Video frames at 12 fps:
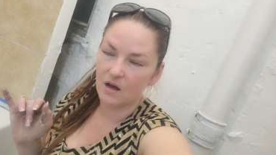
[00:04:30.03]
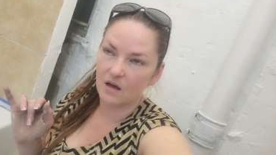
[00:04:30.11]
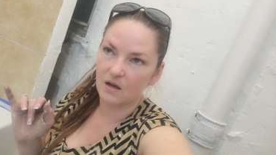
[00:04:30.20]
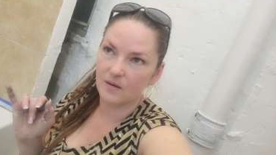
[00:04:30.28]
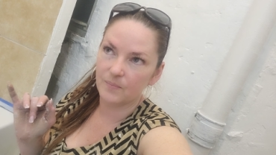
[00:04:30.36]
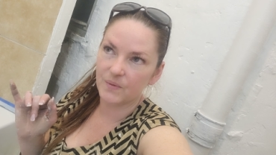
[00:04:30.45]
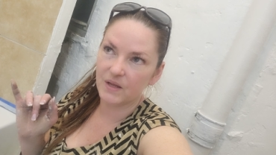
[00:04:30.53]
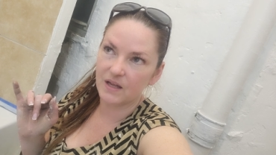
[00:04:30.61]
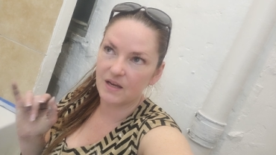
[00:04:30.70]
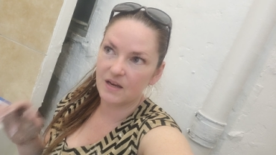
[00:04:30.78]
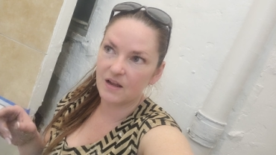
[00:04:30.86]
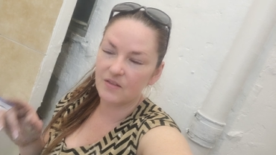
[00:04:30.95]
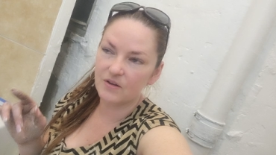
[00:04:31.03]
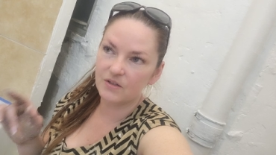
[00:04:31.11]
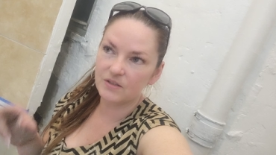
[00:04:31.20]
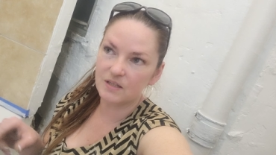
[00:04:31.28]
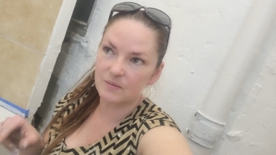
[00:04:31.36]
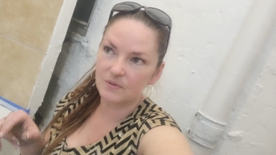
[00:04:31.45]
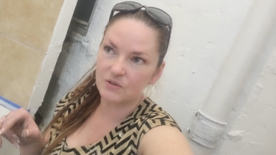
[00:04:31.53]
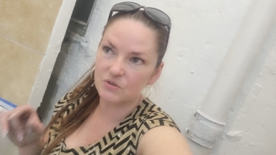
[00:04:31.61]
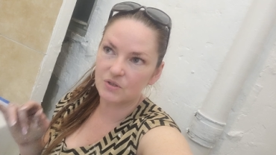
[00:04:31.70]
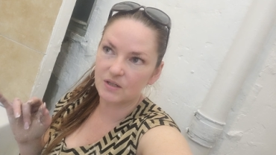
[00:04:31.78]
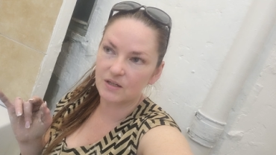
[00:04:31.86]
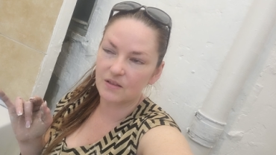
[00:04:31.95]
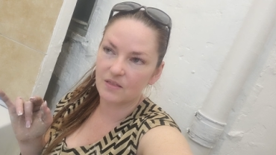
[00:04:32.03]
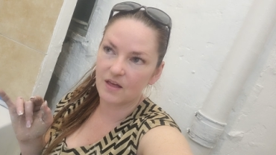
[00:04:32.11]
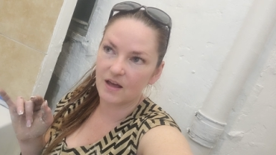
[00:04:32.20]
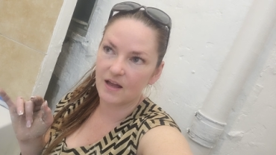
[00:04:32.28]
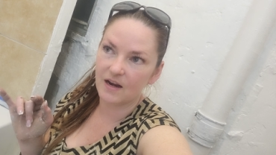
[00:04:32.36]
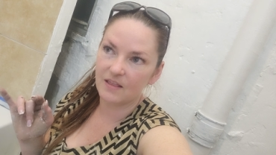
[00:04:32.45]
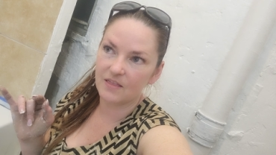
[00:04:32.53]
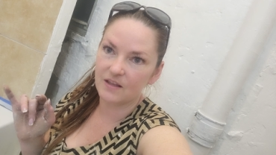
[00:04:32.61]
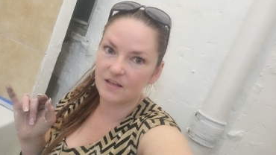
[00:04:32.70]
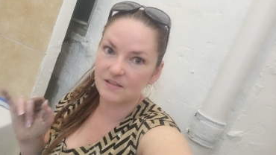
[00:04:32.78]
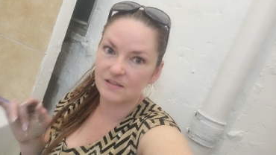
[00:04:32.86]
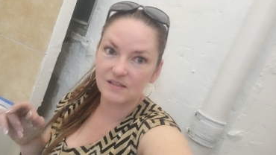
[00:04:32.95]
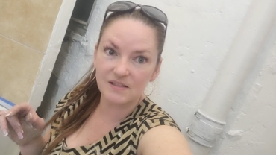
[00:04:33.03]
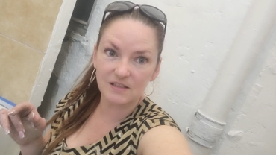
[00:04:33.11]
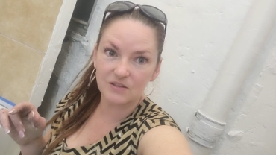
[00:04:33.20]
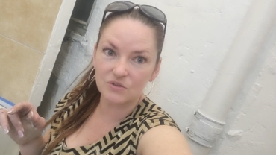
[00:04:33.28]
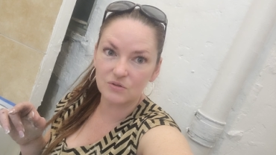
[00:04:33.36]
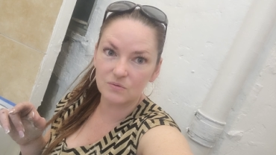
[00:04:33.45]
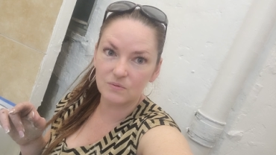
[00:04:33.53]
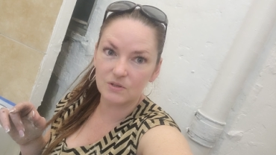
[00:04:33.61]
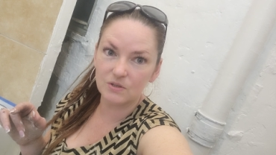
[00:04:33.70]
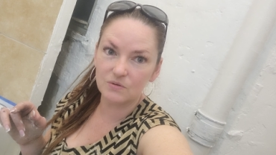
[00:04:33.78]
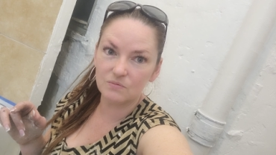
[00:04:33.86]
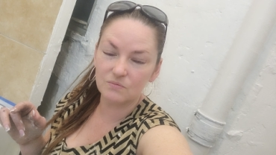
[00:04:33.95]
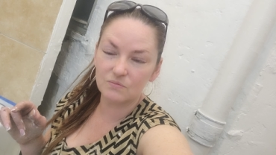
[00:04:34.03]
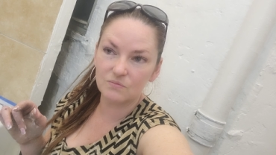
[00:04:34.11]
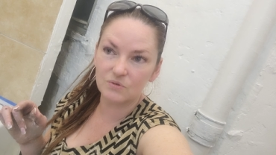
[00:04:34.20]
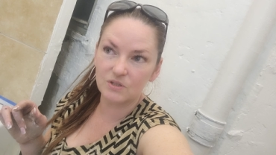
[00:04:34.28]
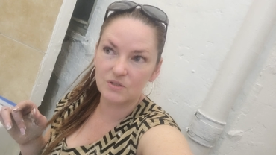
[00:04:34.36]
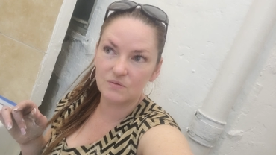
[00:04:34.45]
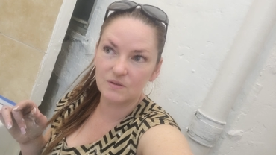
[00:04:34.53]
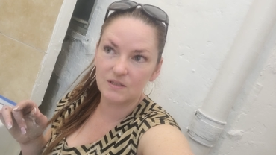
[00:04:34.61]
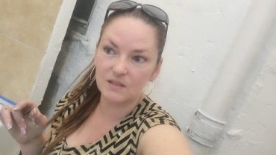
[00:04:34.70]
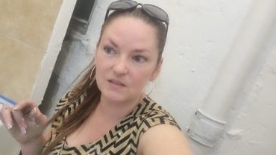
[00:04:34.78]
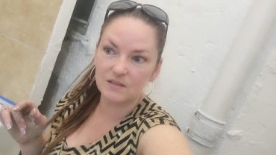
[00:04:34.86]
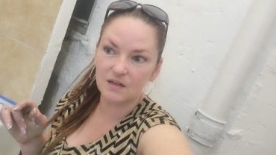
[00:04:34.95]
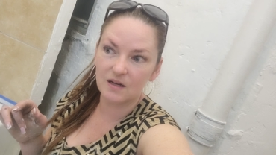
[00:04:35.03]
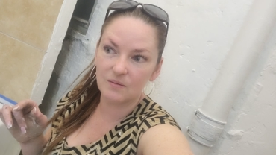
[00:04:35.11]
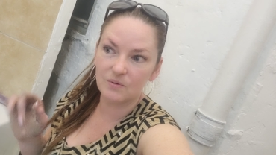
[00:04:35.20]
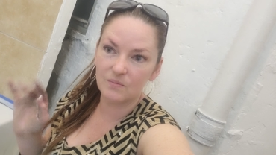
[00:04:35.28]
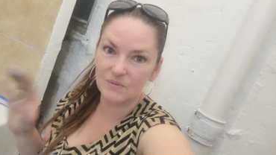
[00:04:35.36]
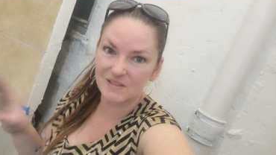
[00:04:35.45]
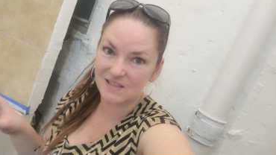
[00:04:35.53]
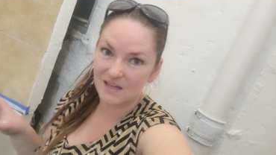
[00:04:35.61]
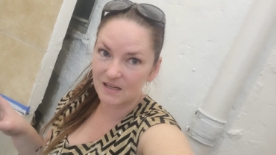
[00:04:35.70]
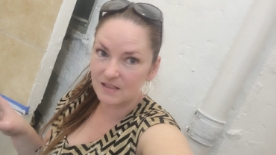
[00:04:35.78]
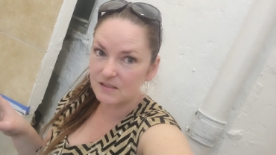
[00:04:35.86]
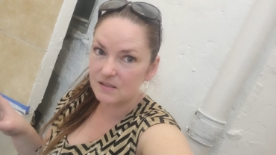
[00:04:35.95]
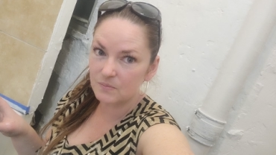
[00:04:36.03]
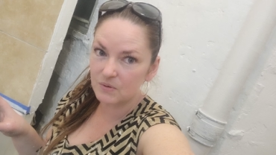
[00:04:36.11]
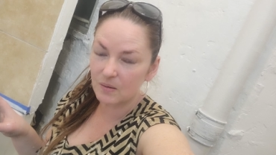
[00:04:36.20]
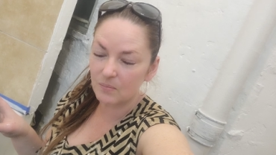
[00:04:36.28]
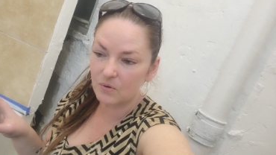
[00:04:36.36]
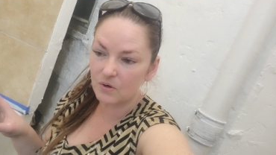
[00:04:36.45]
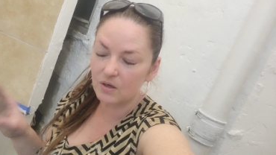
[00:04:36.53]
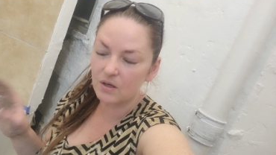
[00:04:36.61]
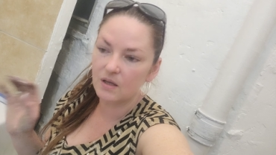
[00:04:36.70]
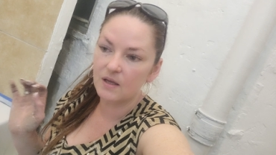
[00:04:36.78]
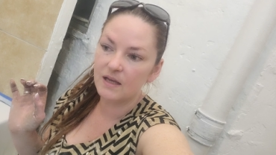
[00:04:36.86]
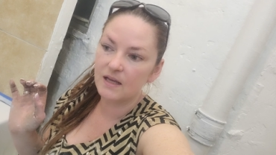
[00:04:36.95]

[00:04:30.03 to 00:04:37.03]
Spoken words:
Another tip and trick that I think is essential when you're redoing a tub besides the prep work